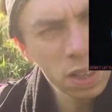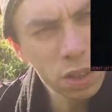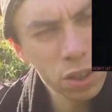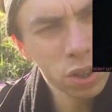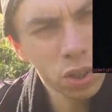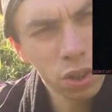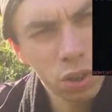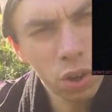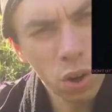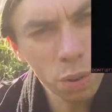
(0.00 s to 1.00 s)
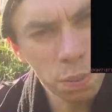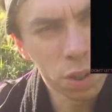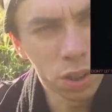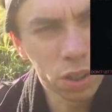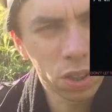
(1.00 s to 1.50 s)
those
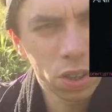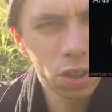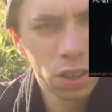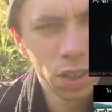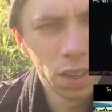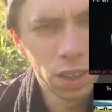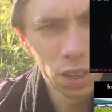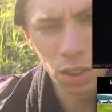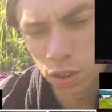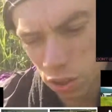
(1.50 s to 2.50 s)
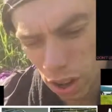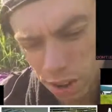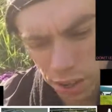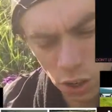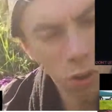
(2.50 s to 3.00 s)
corpses
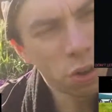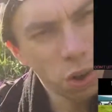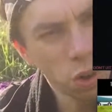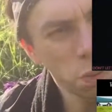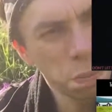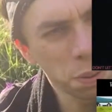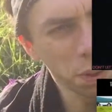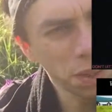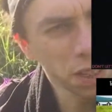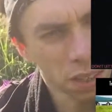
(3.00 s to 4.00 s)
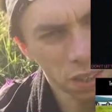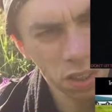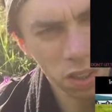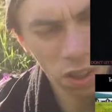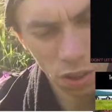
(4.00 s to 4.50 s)
that you call
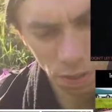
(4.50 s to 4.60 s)
products,